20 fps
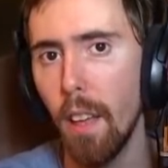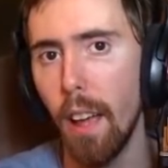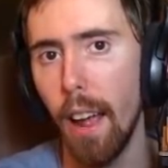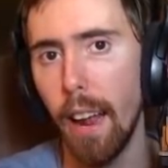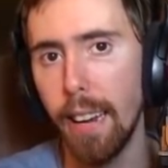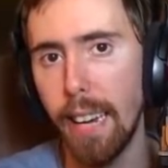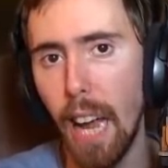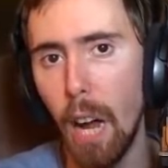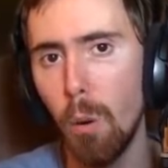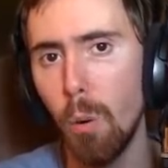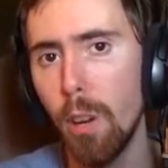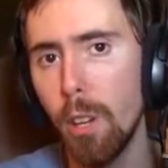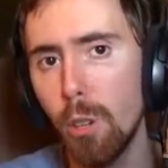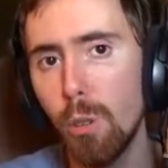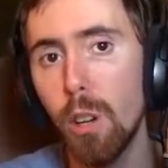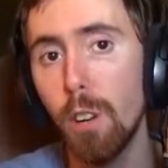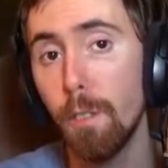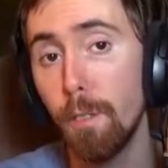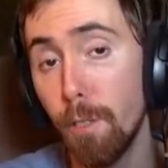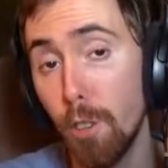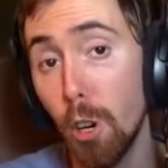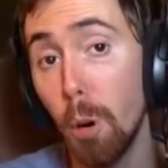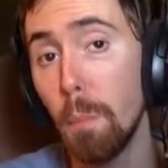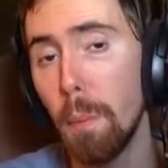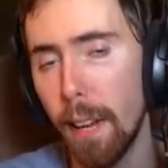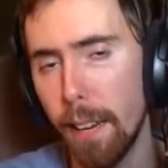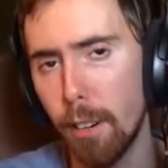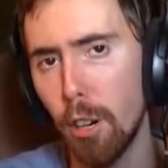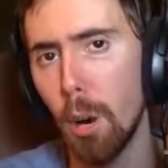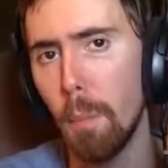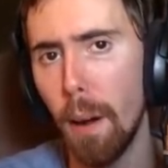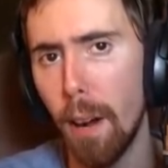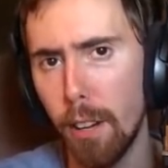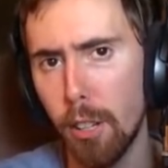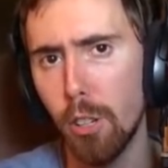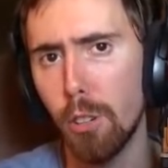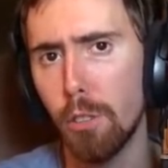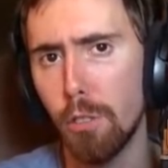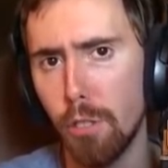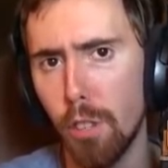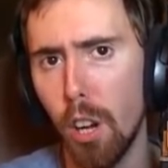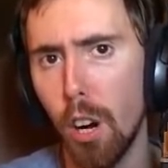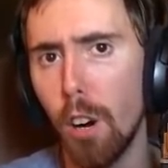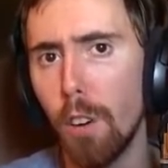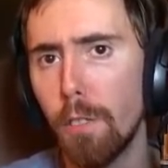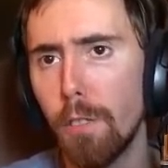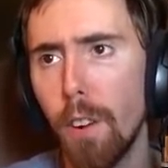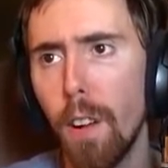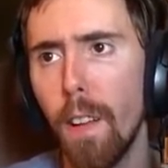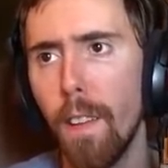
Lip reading: and that way you can feel better about yourself.